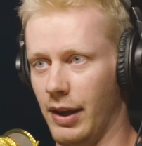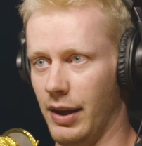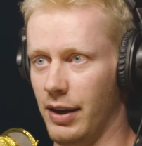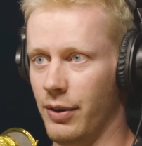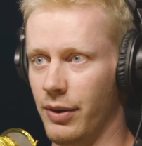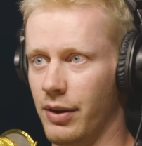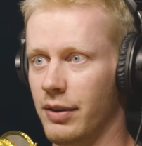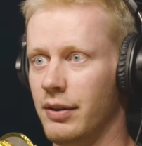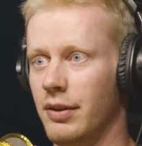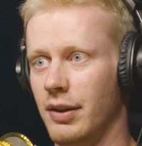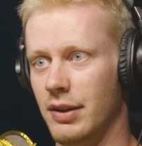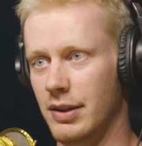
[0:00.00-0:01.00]
And he would
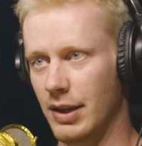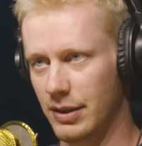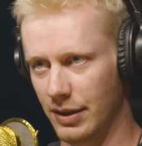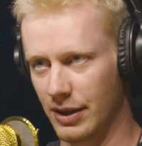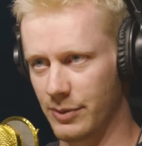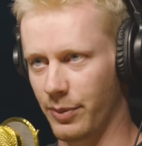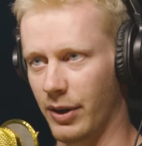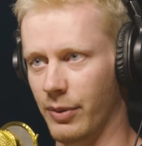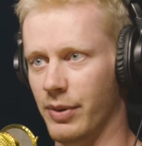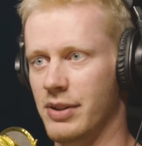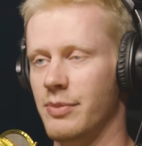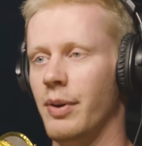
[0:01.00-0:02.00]
get to this point
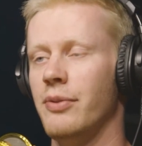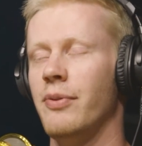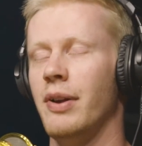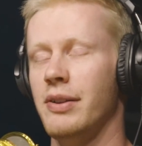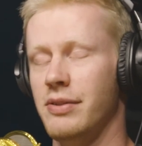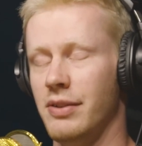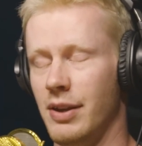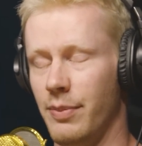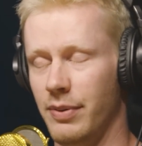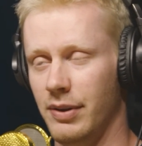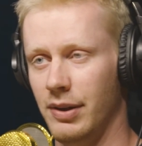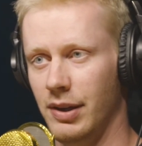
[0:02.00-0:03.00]
where he's about to fall asleep,
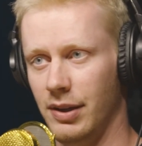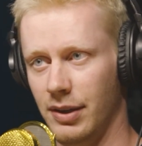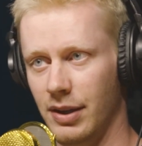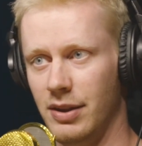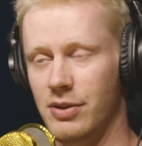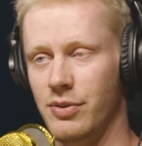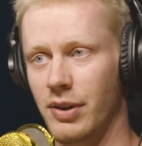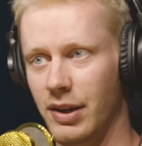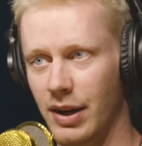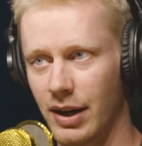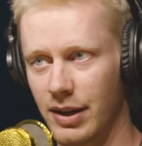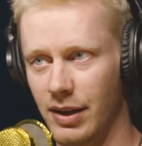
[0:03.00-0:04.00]
get these really good
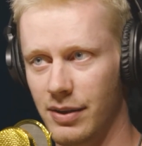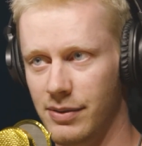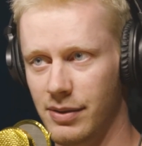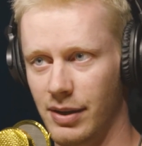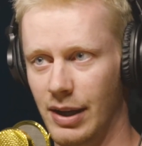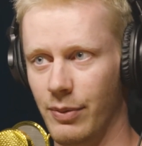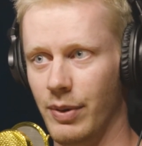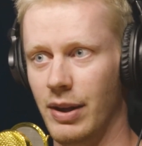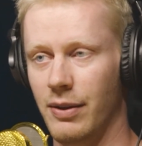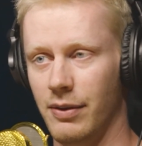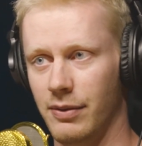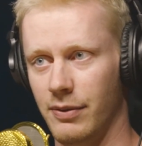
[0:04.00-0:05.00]
ideas, and when
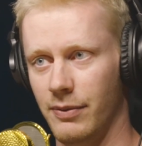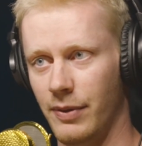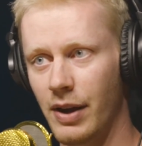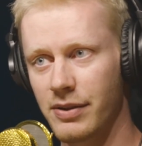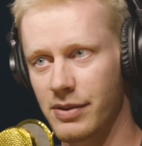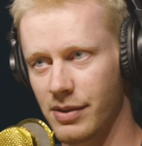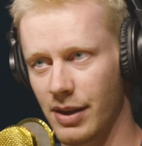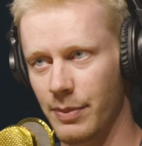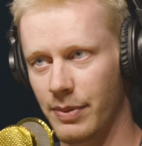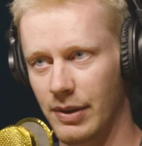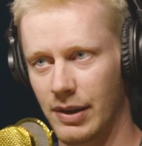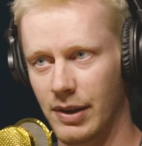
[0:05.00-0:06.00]
he falls asleep,
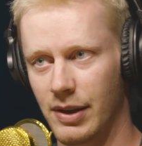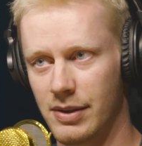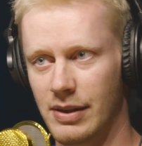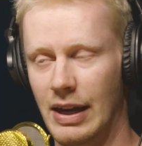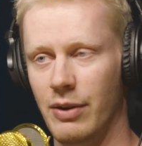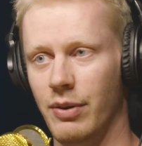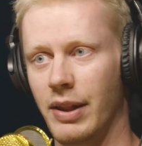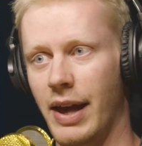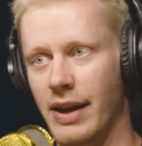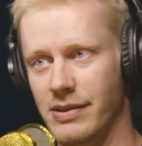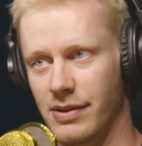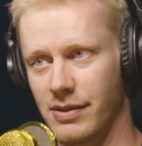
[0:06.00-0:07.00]
his hand
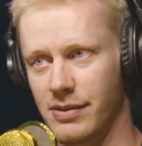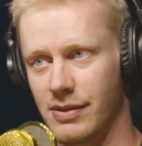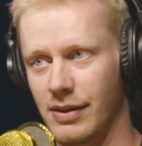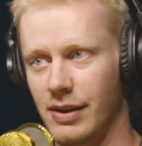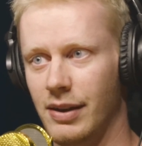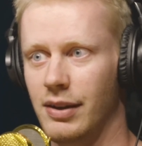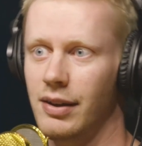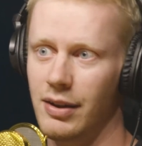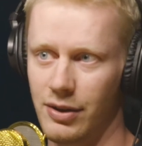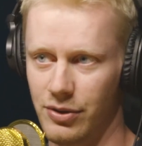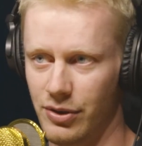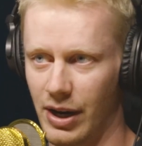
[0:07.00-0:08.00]
relaxes,
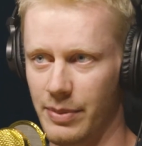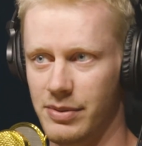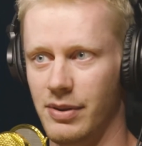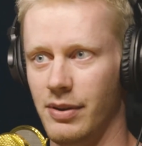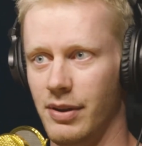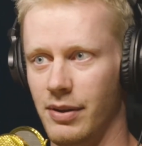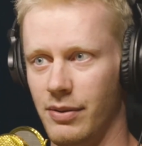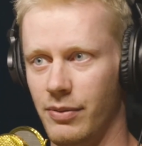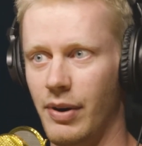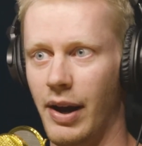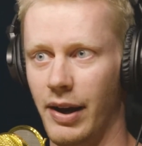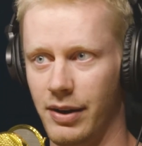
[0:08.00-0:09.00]
drops the
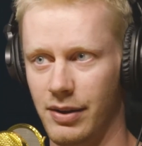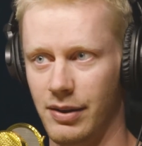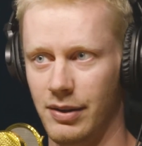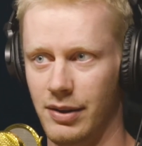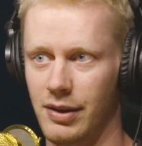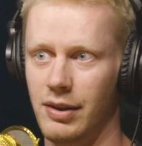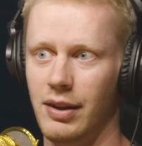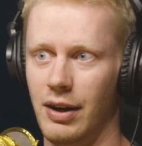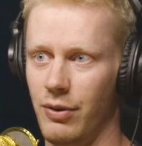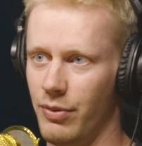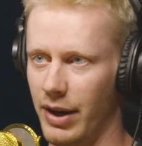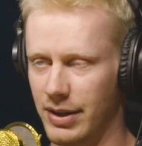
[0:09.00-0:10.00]
rock, then he
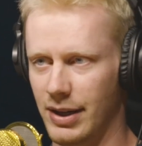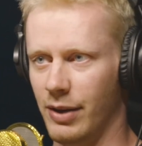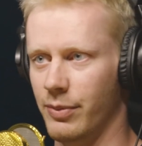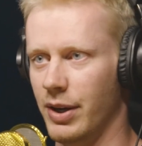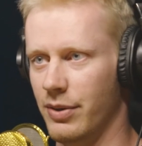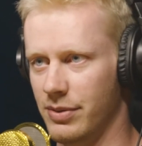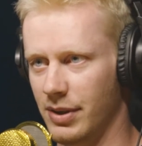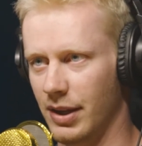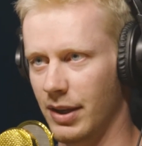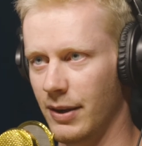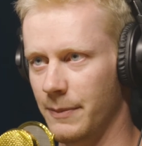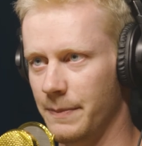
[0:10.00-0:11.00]
would write down what he was
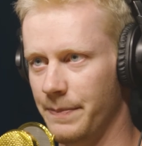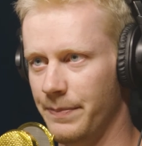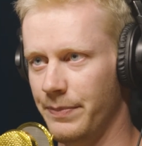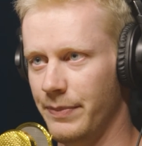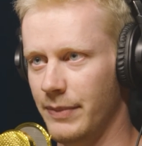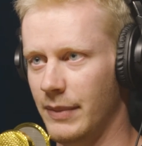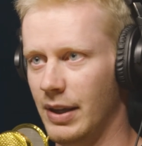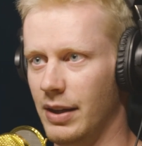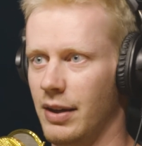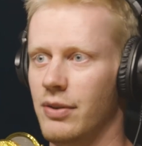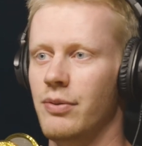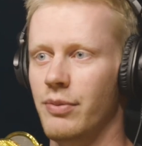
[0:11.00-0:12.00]
thinking, and
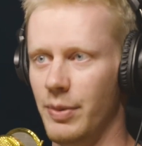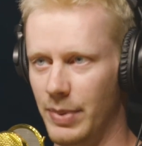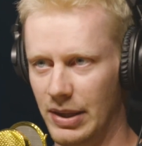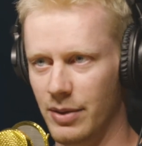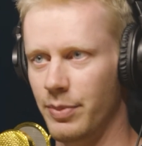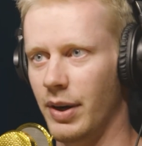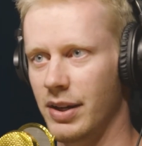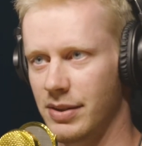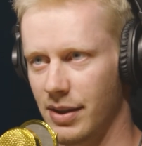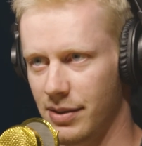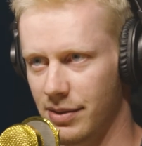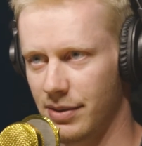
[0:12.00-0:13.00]
he'd repeat the
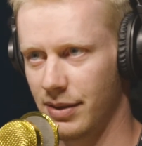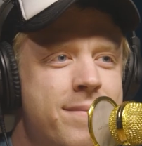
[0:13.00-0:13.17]
process.